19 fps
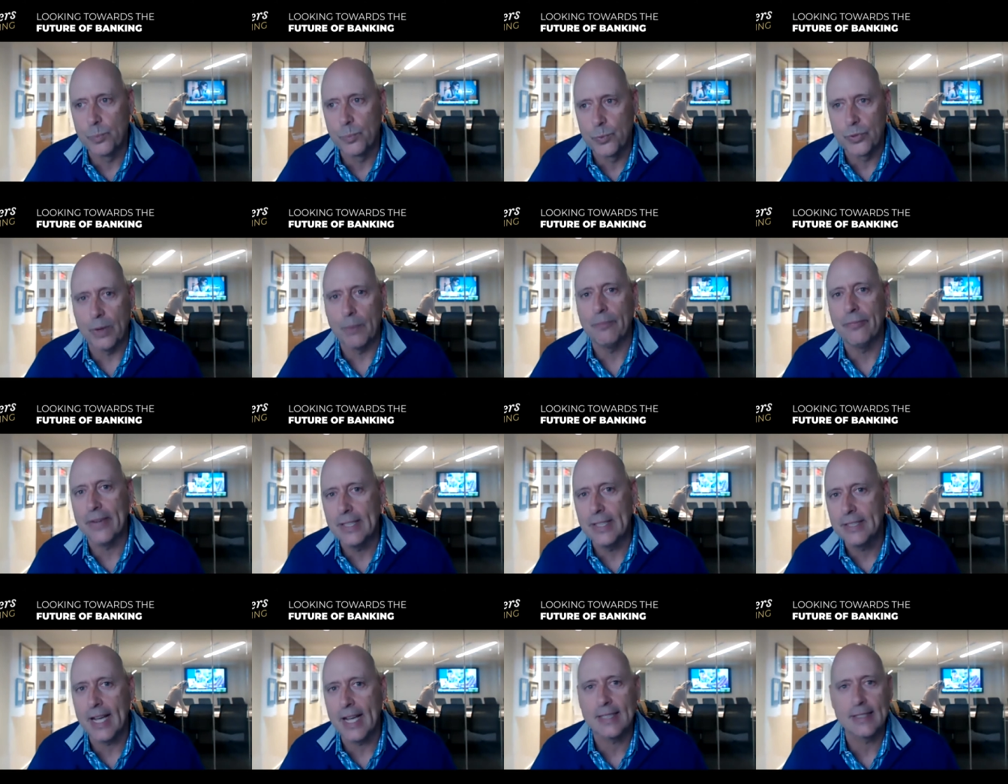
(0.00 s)
some
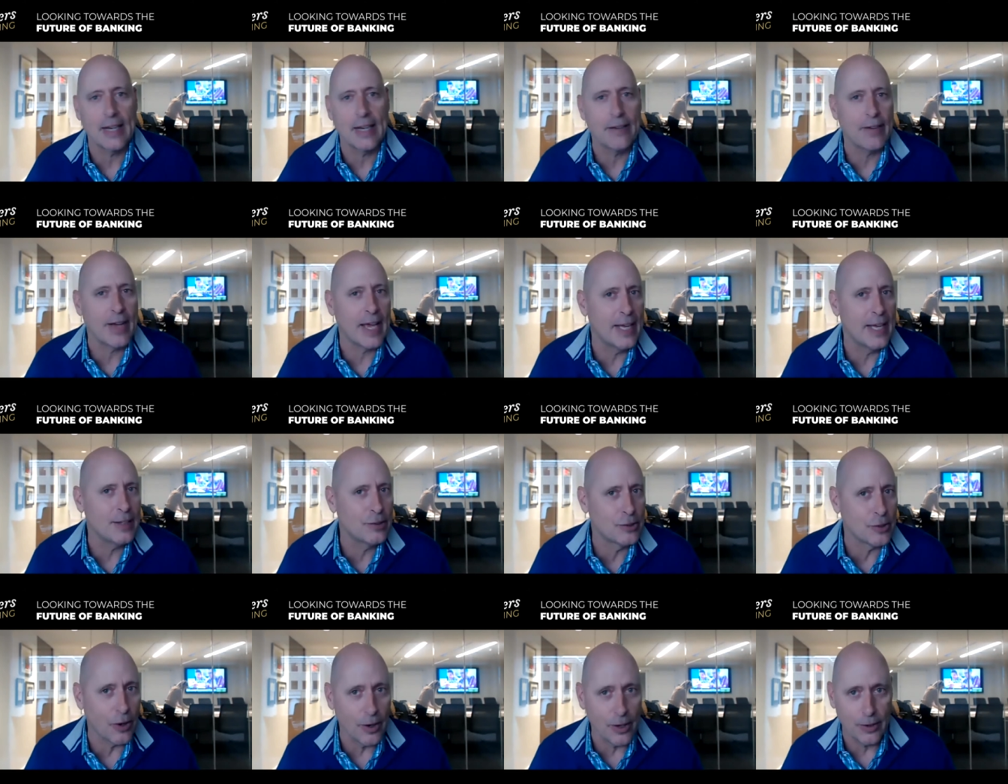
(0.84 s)
fintechs have a head
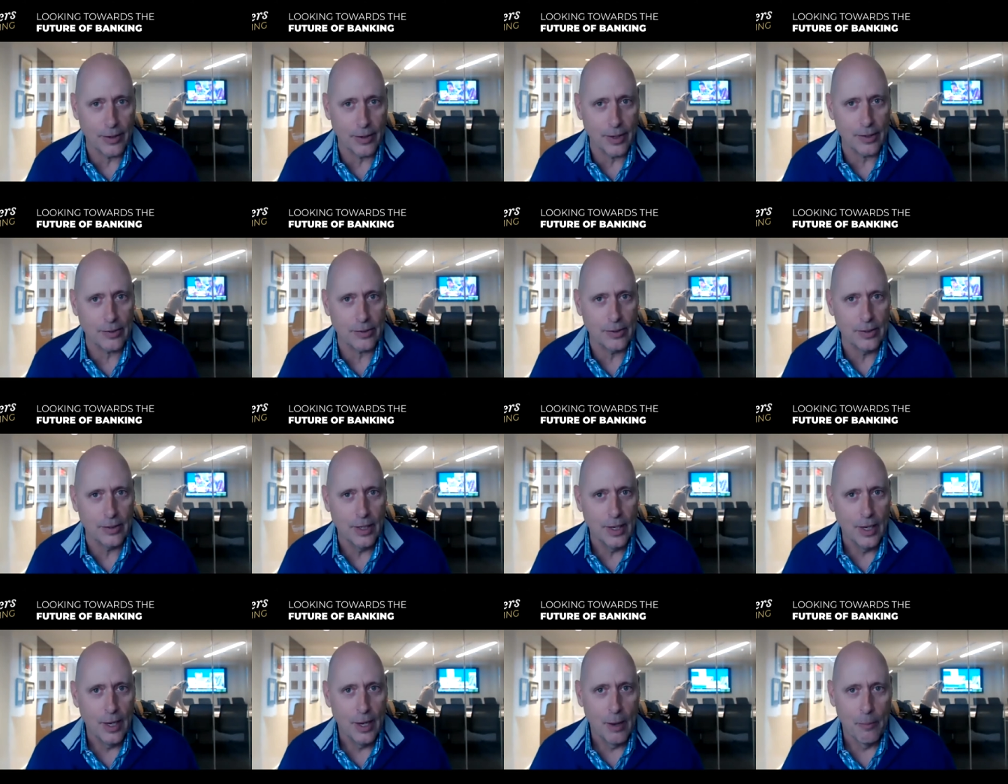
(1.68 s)
start on us,
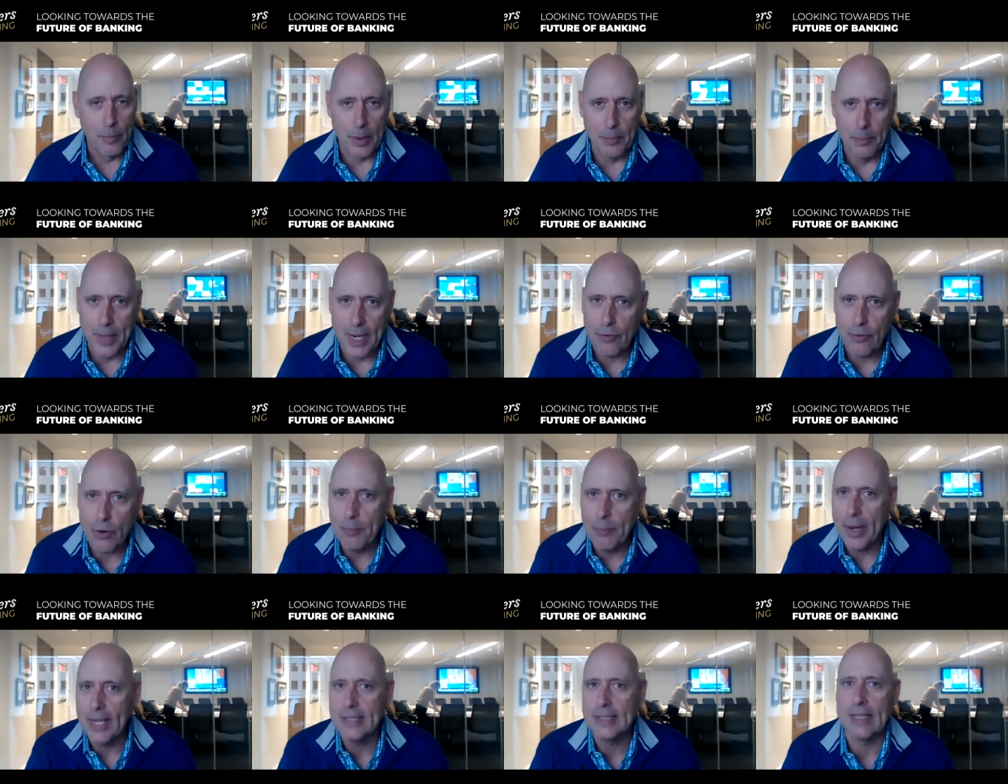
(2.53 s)
but many of our
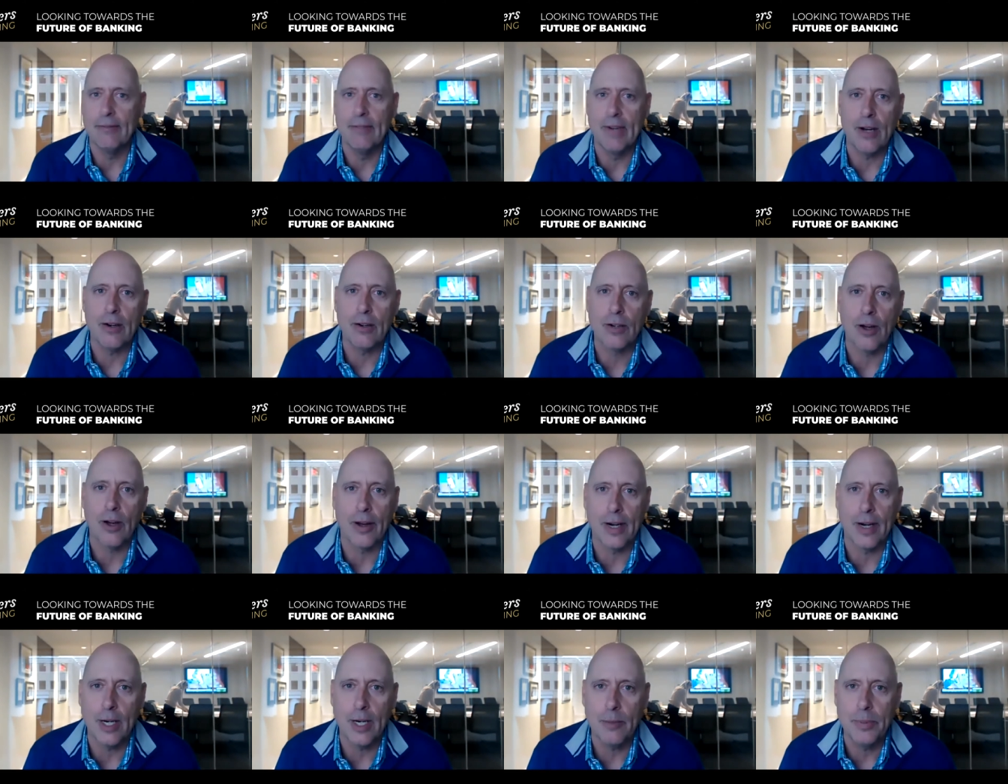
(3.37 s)
banks have now
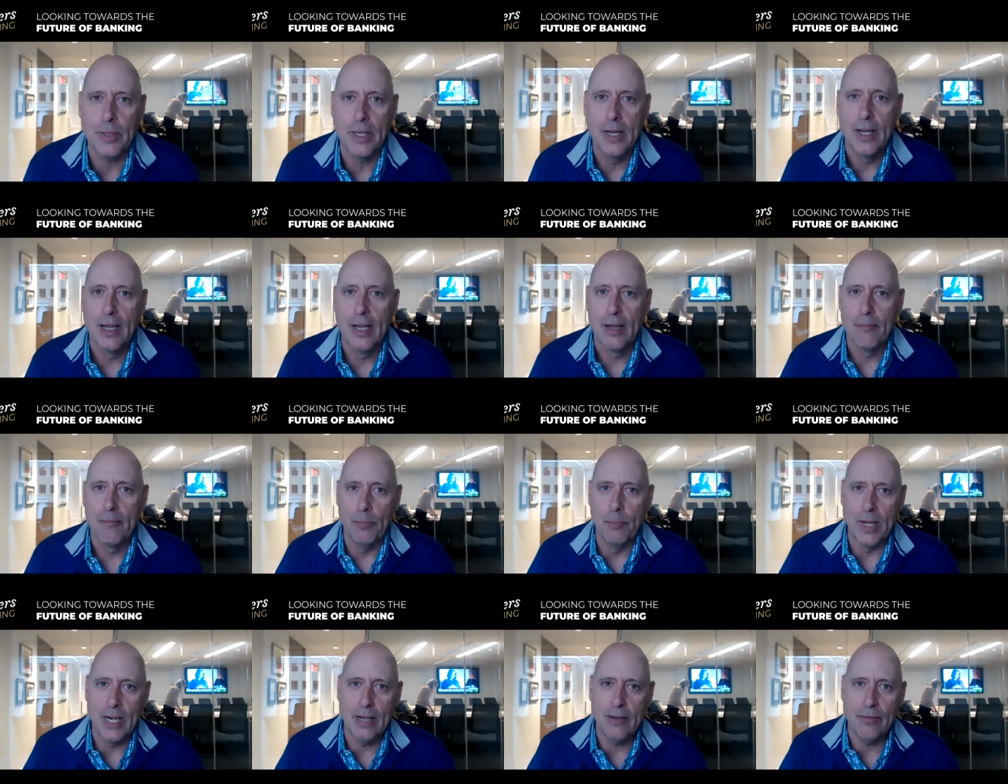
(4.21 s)
caught up
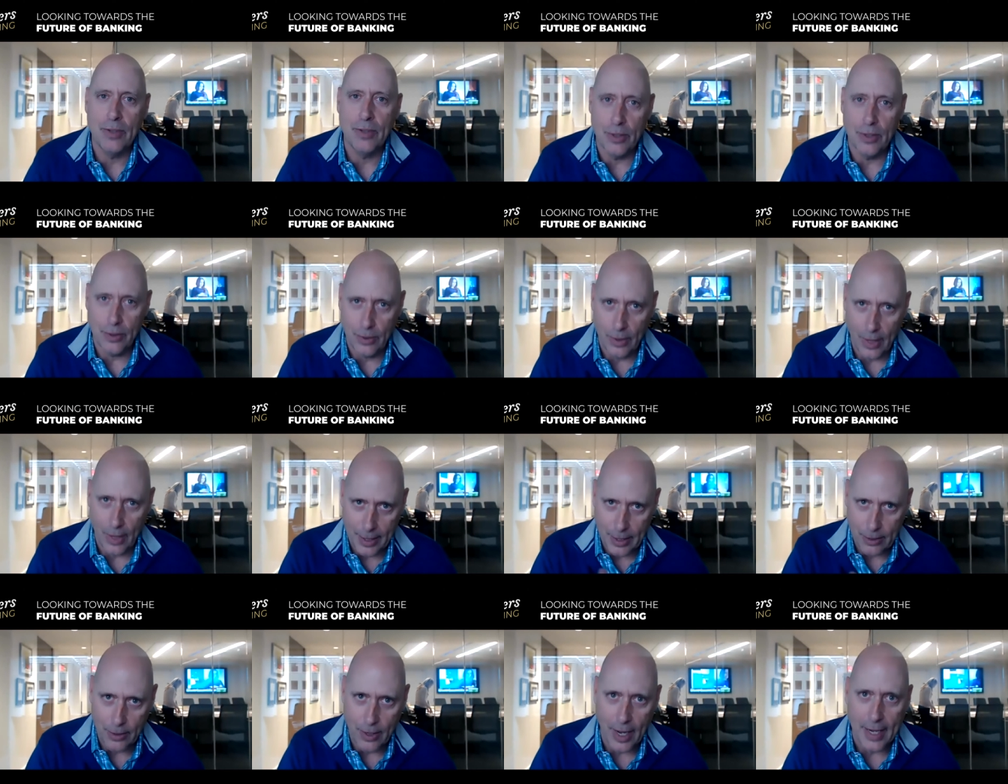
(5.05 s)
Many of you,
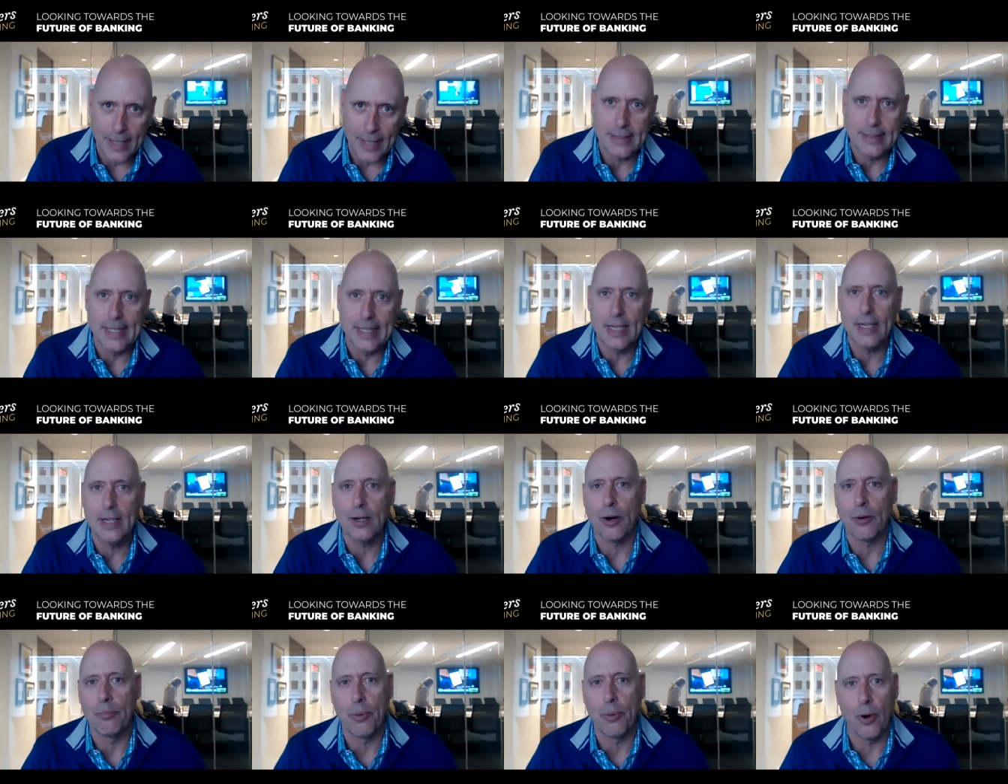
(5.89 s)
like you guys did,
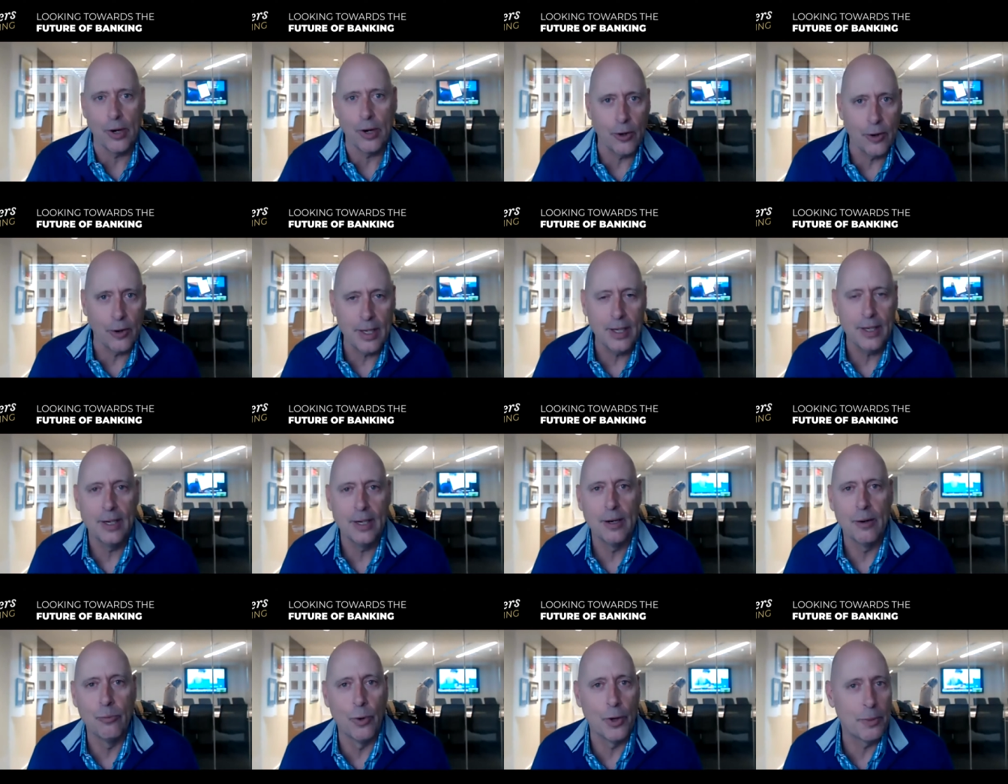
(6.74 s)
are partnering
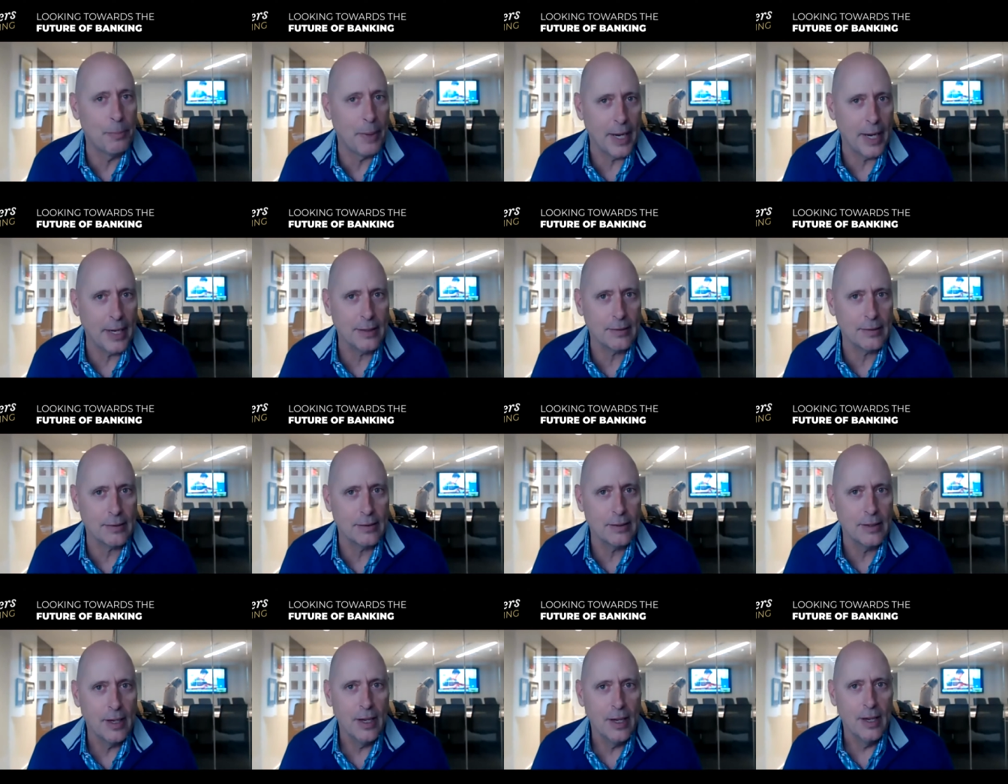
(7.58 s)
with banks.